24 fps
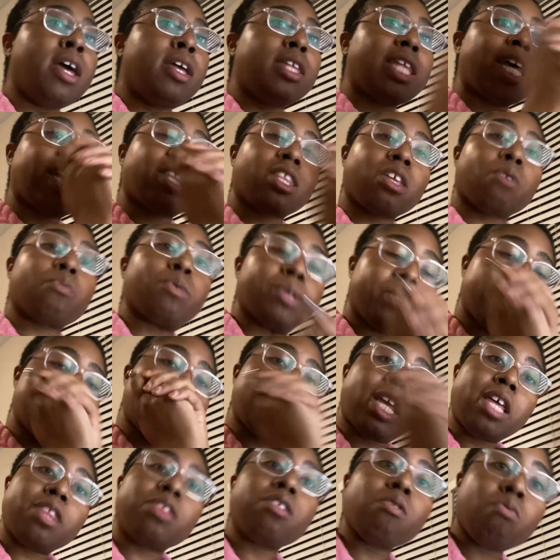that there was
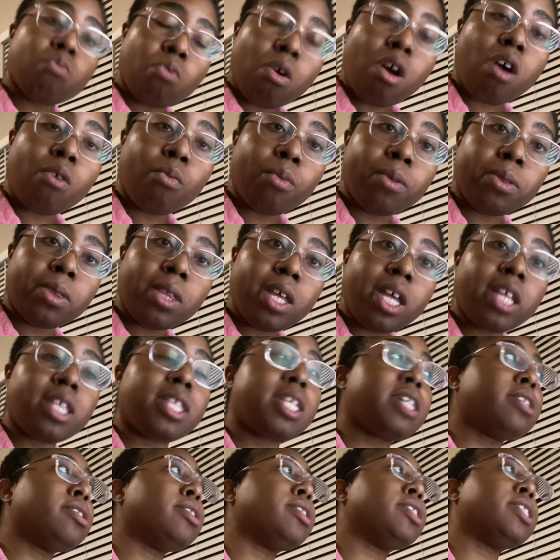nothing wrong with it,
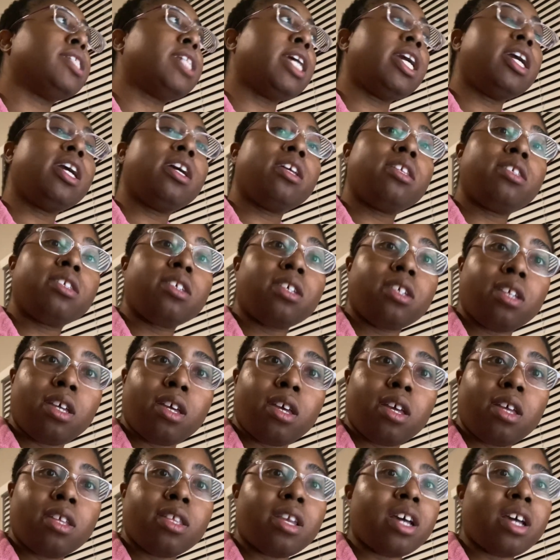then stand in it.